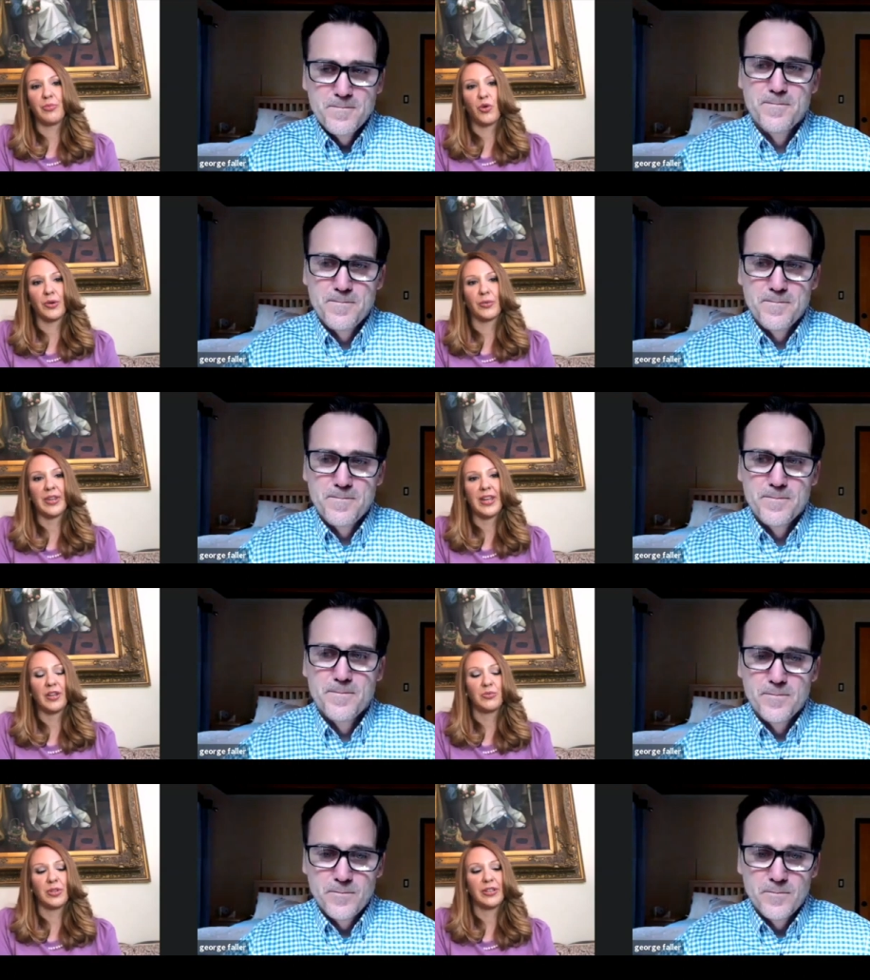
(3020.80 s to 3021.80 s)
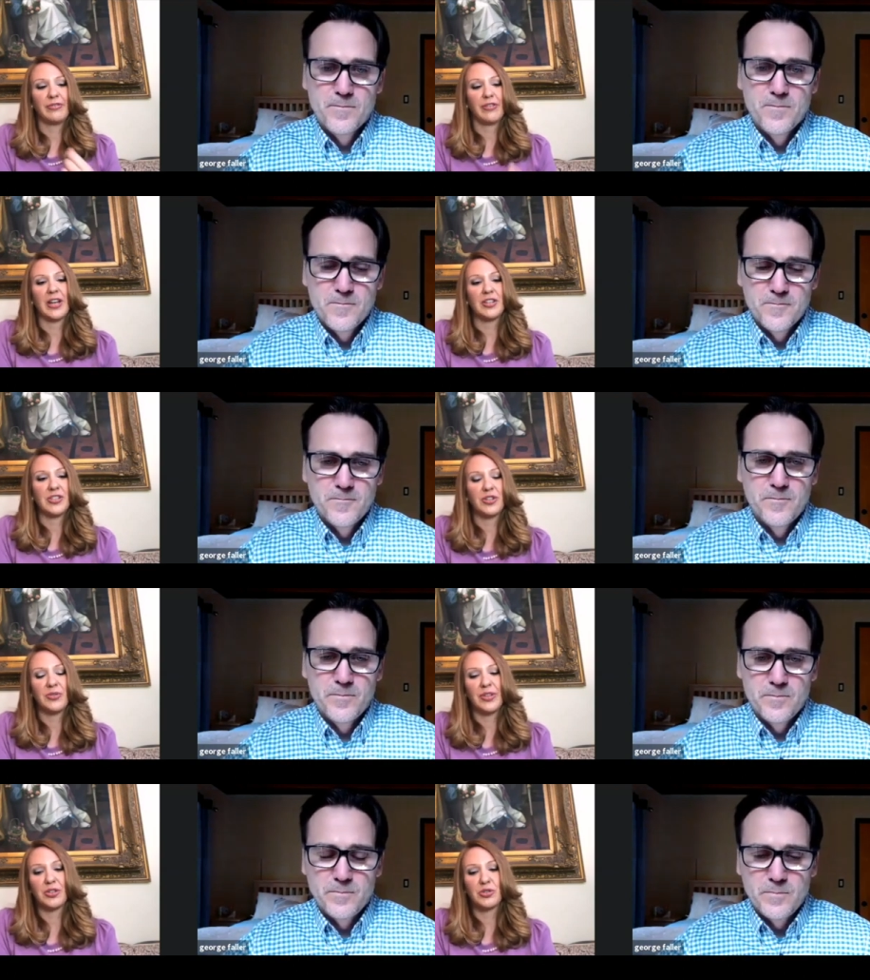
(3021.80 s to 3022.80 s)
Speaker 1: more, where they can really fine tune
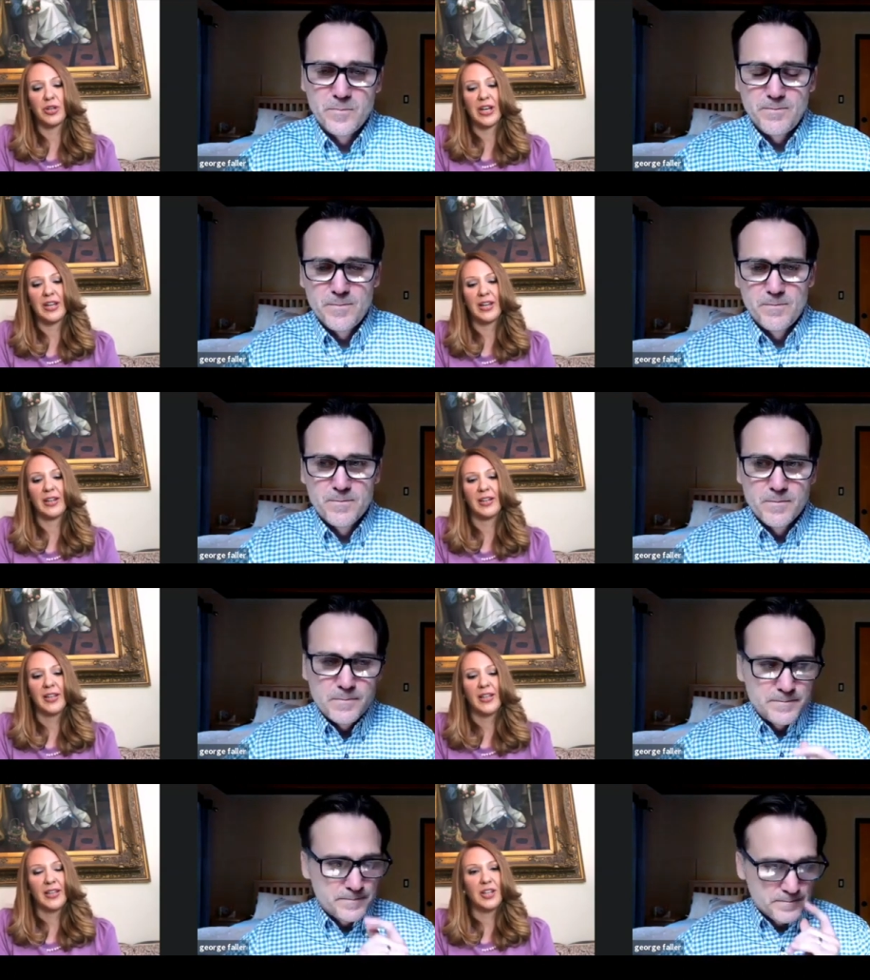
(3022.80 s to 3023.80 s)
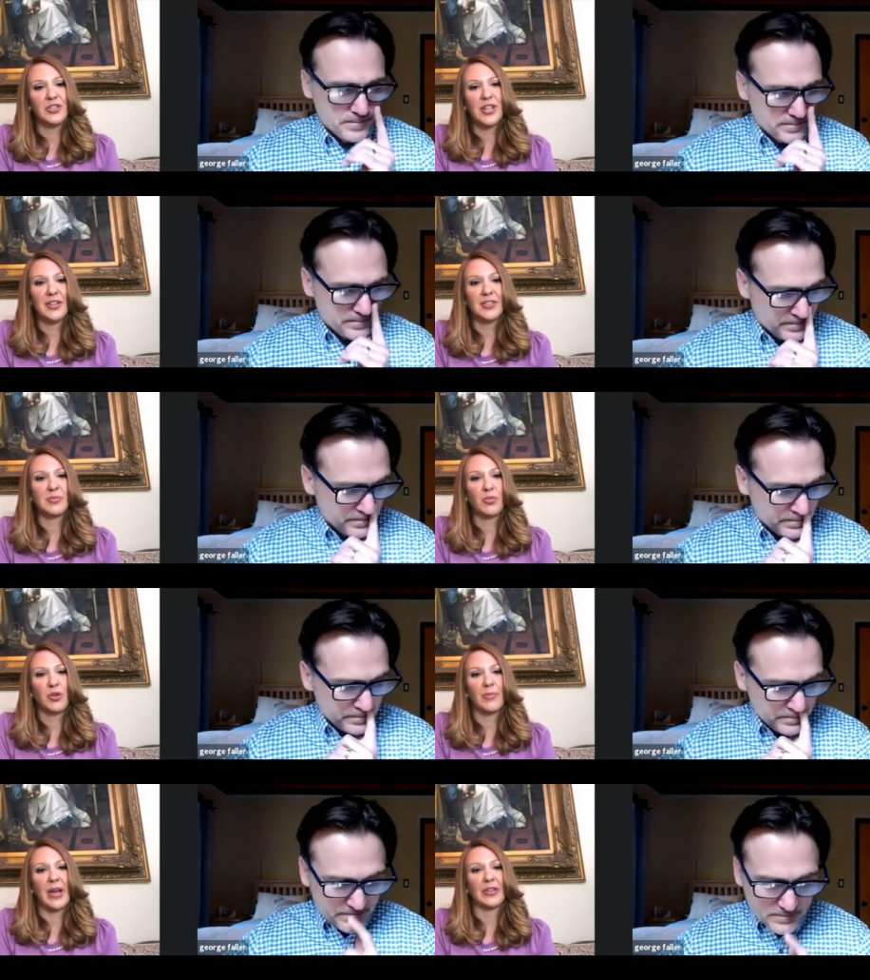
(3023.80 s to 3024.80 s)
their training. Can you tell us
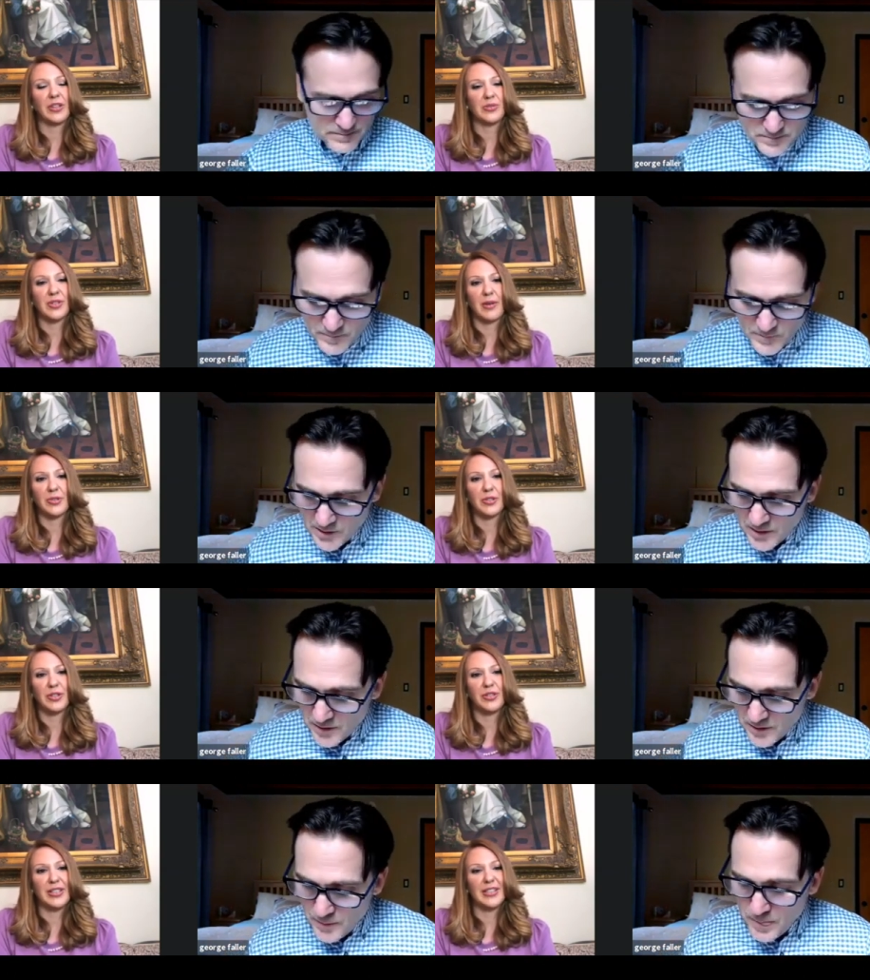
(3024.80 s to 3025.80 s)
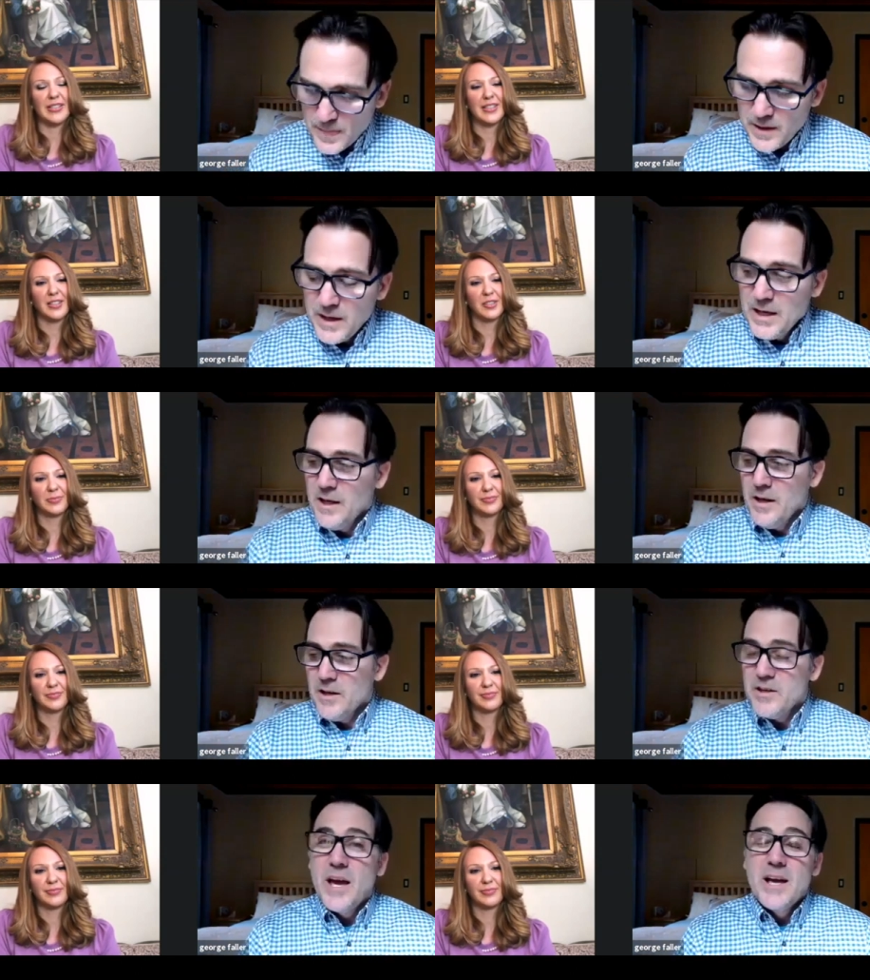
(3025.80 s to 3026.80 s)
more about those opportunities?
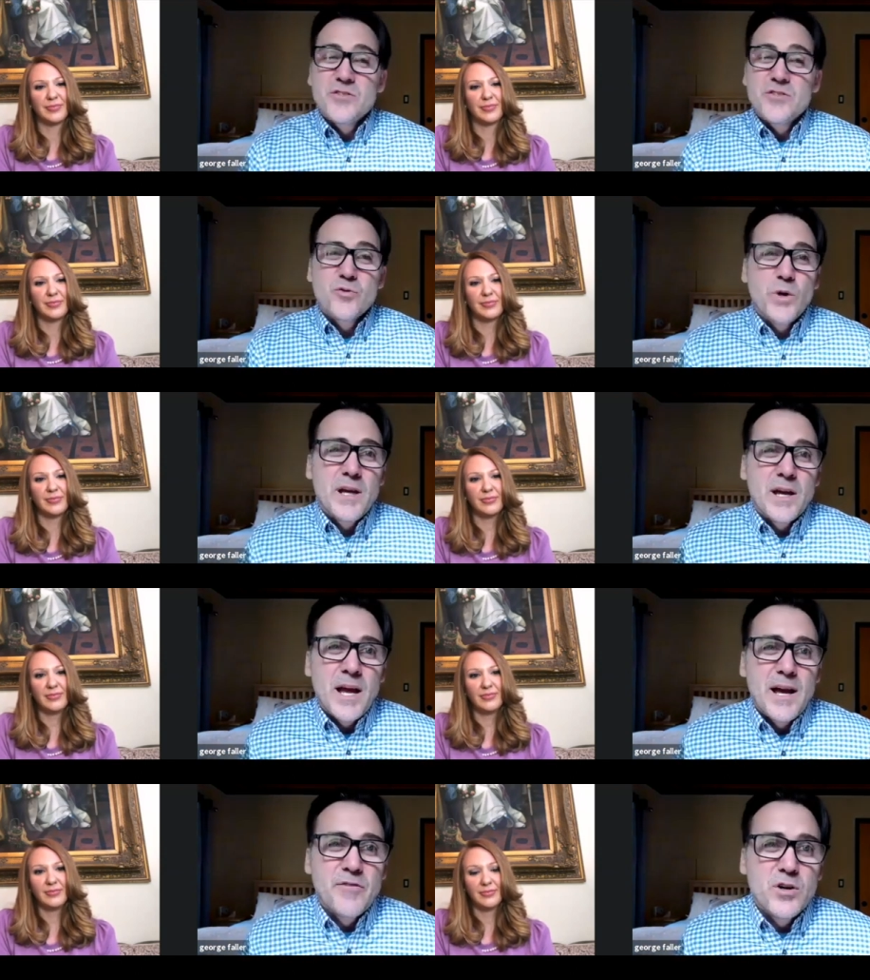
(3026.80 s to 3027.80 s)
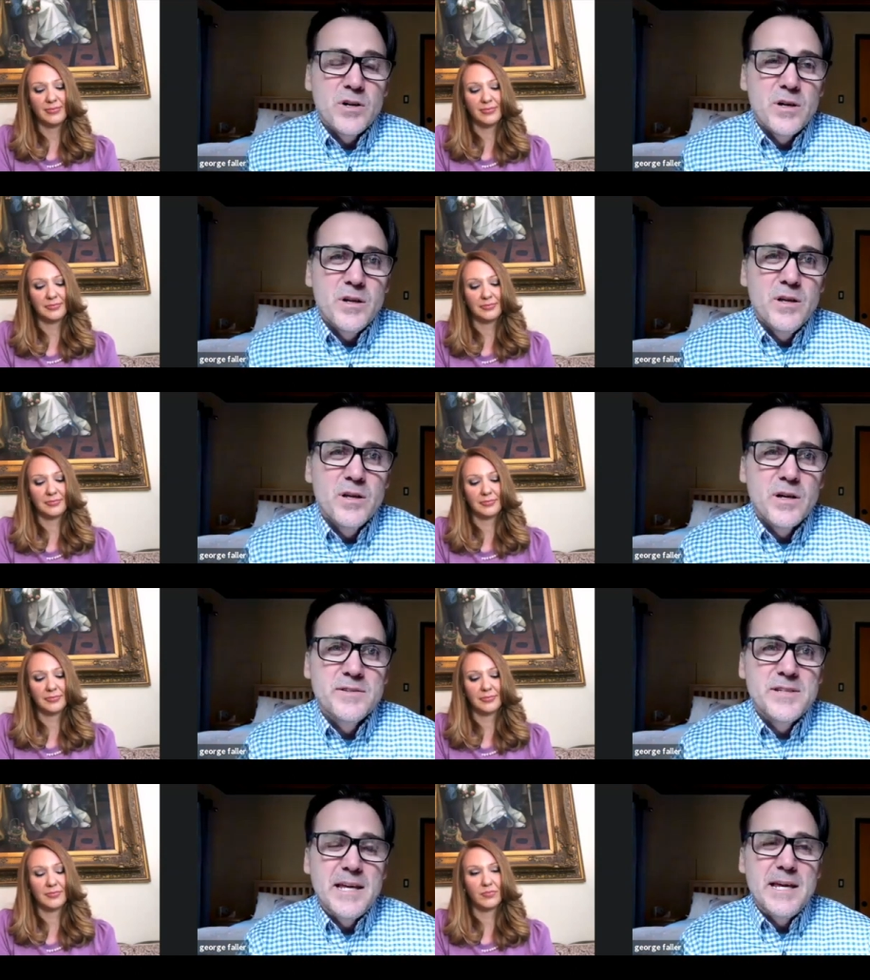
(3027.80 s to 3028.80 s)
Speaker 2: Yes, we have a, a
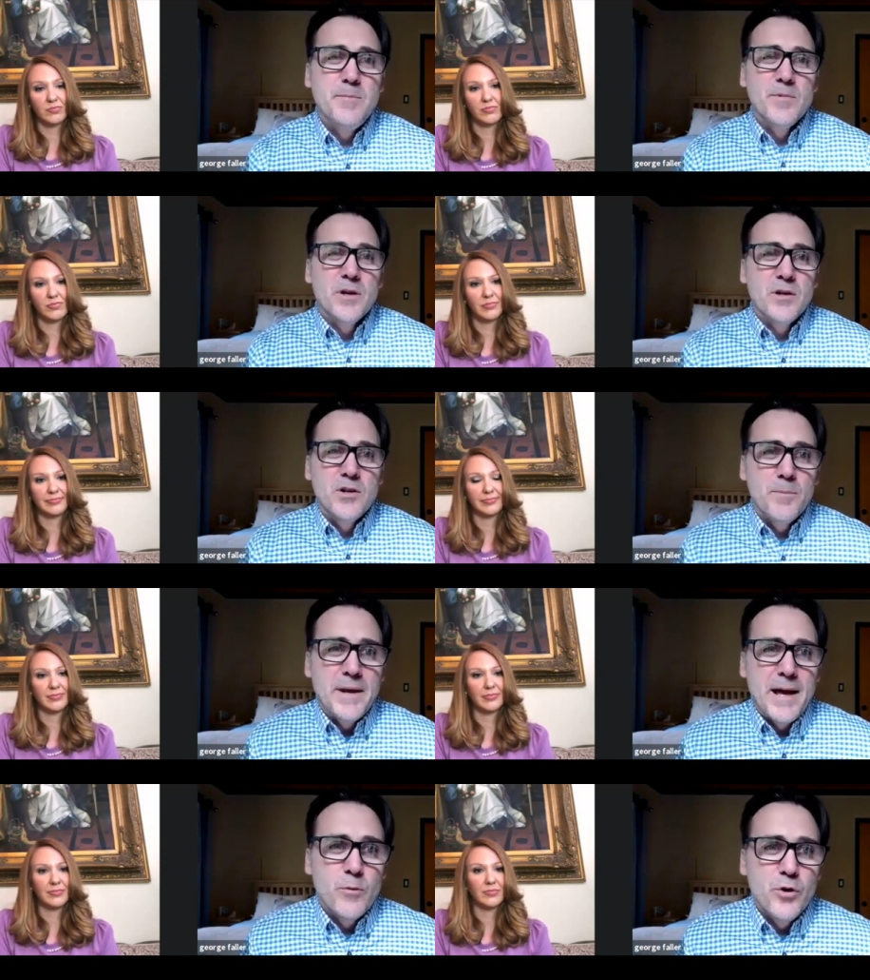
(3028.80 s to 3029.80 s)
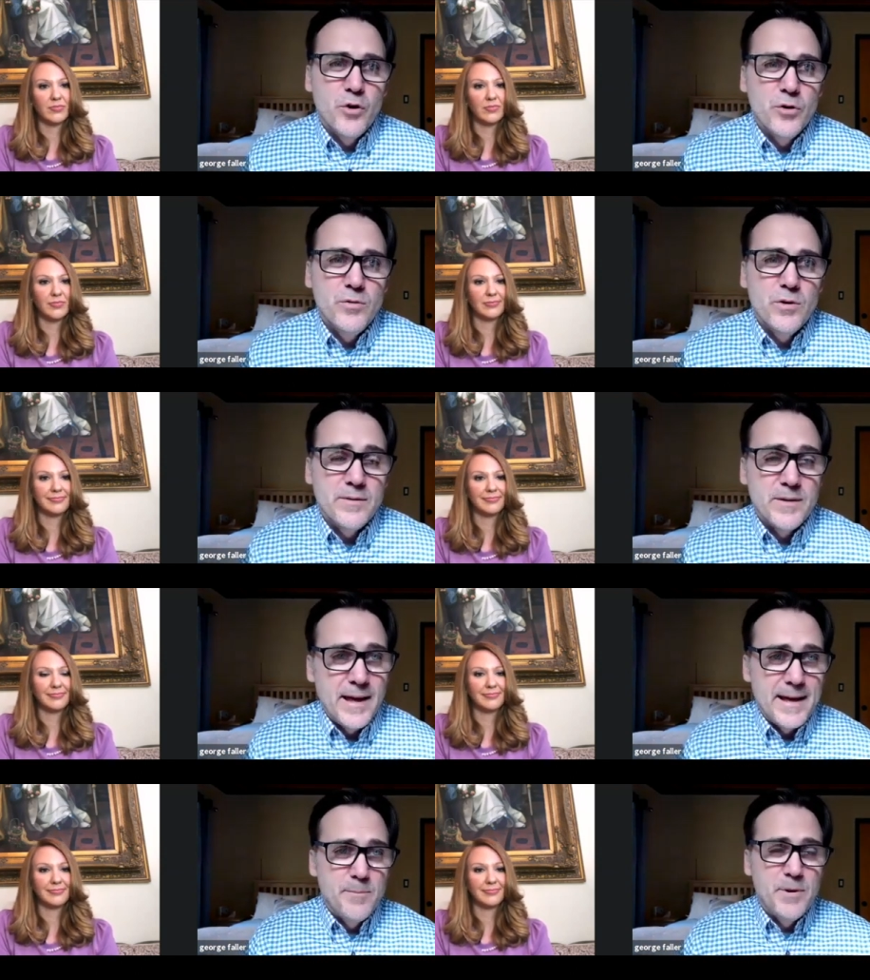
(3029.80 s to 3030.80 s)
team uh, coming out with a, that
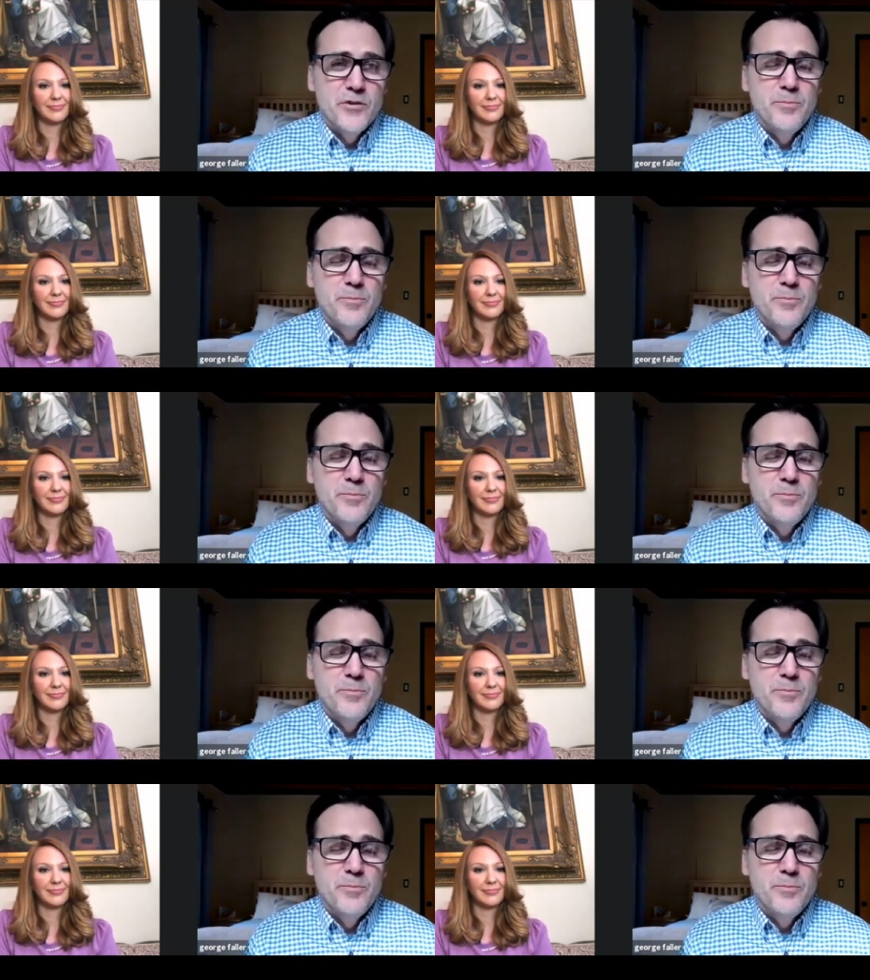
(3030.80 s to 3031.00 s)
Anabelle's